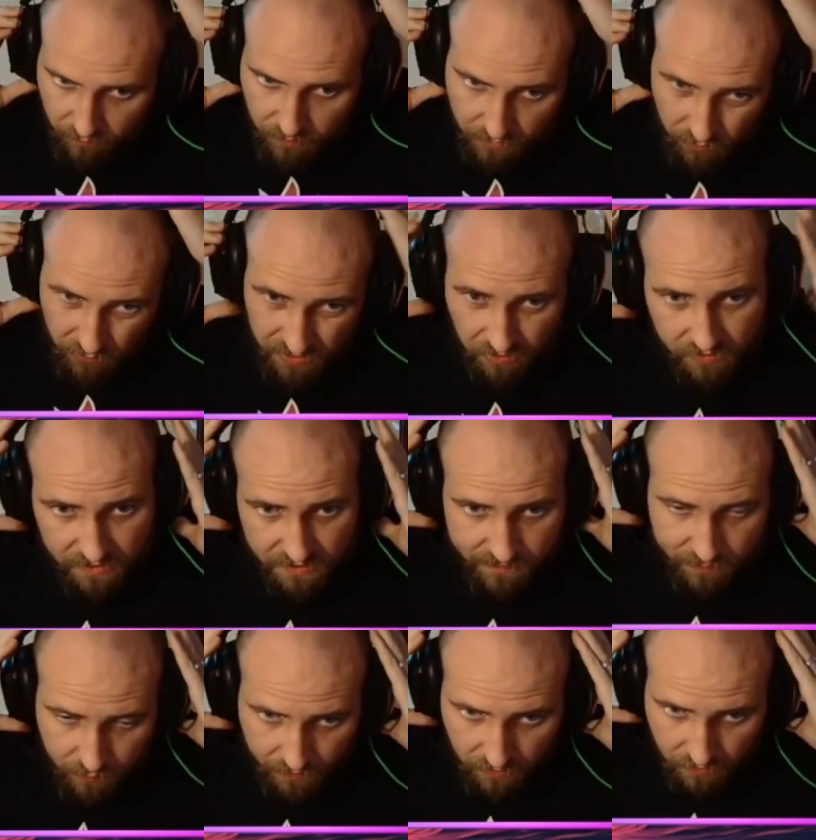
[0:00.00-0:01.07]
familiar with all this,
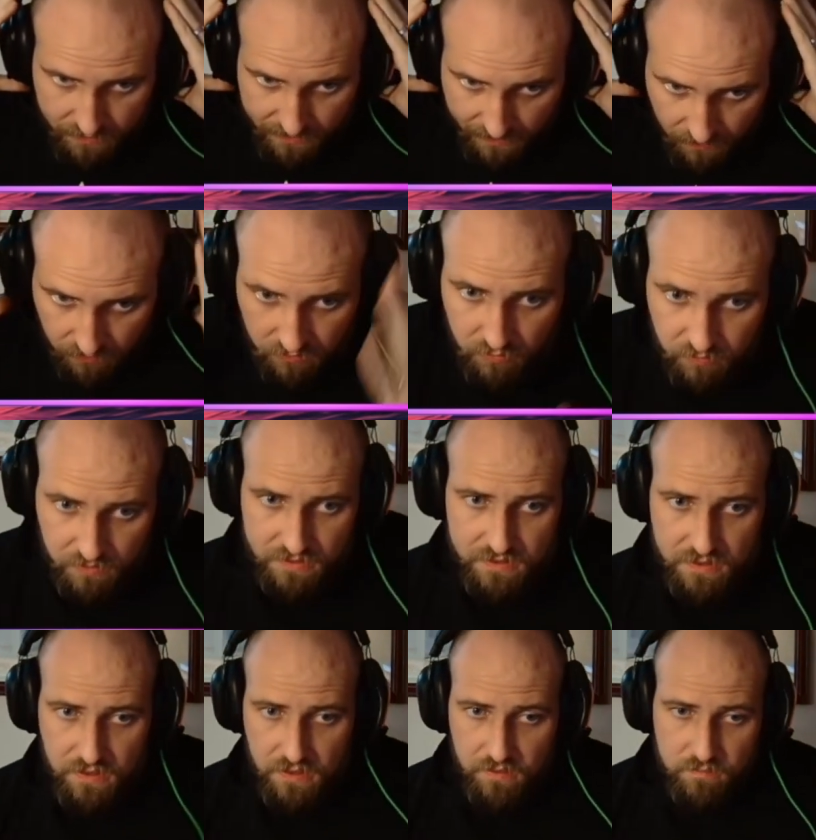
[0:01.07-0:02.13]
but we are taking a little bit of
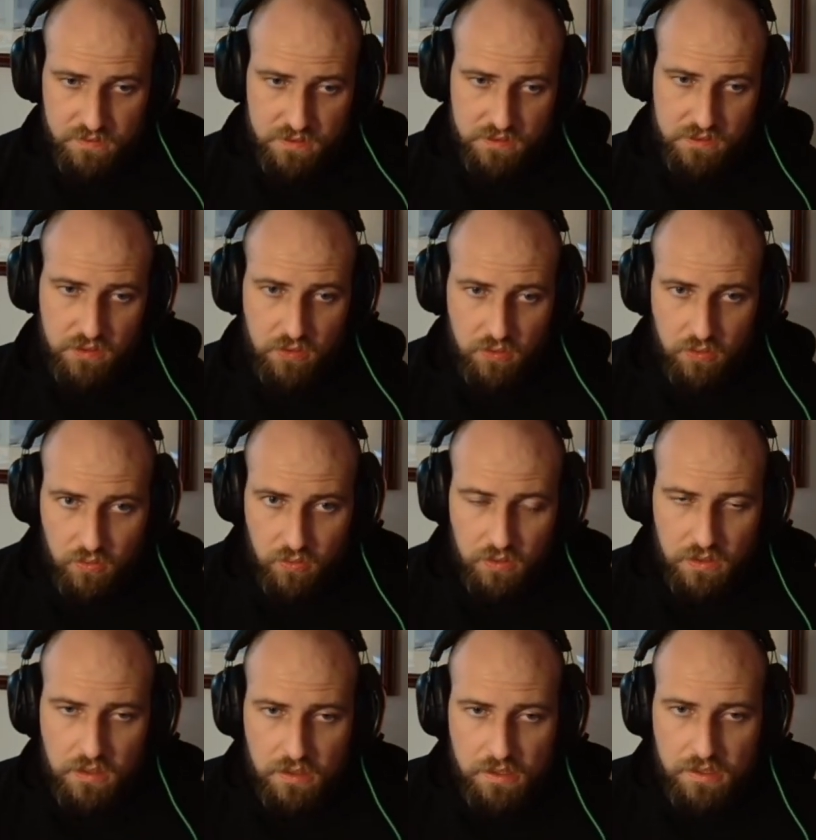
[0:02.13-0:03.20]
time. So
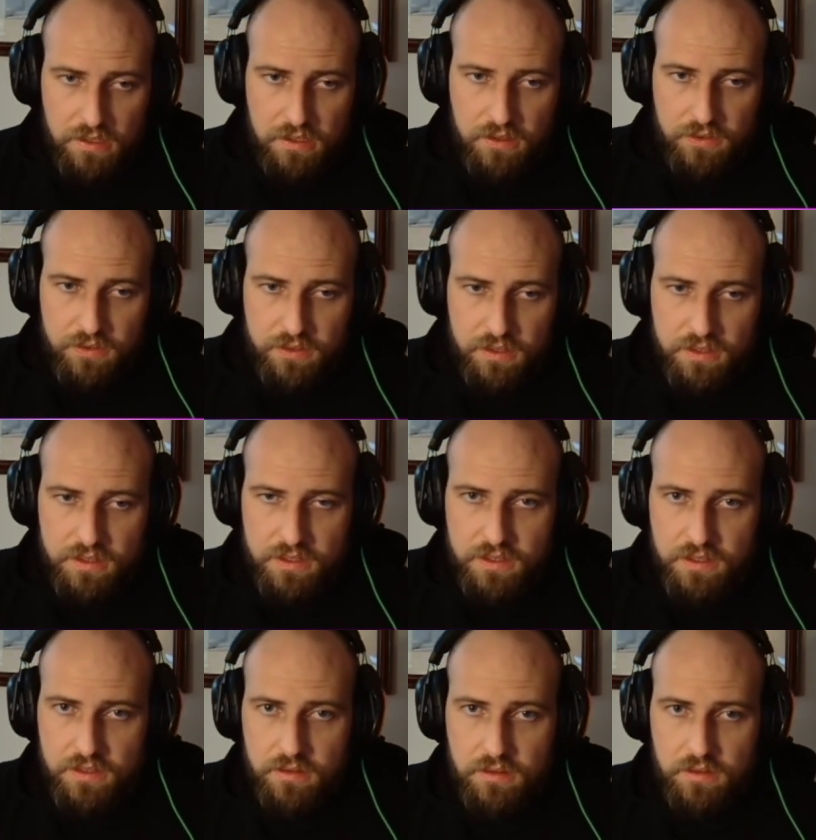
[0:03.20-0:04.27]

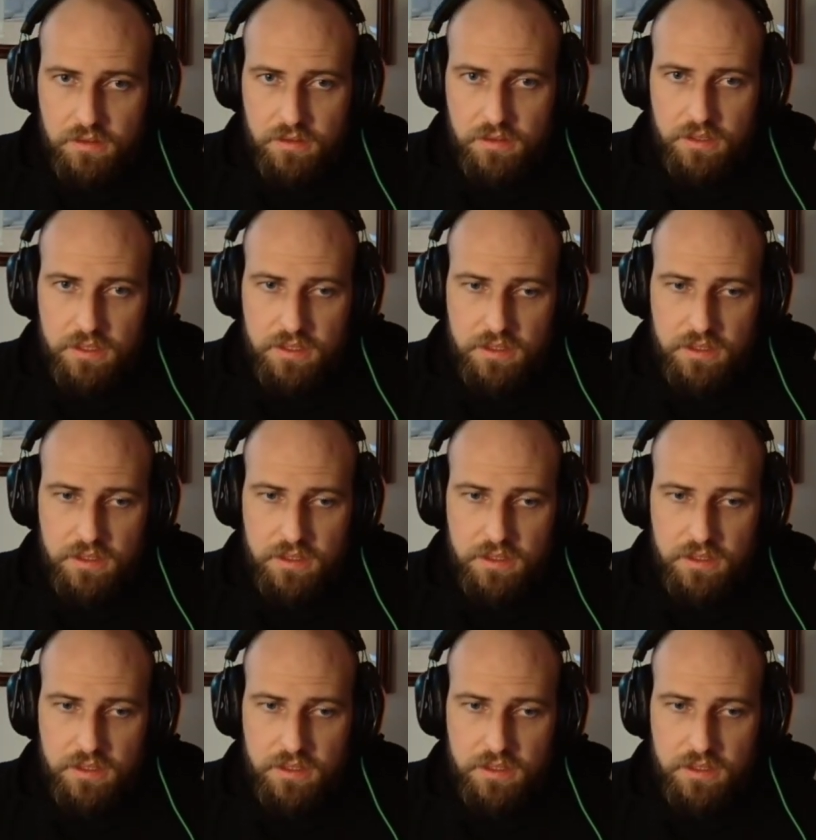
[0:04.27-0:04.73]
here,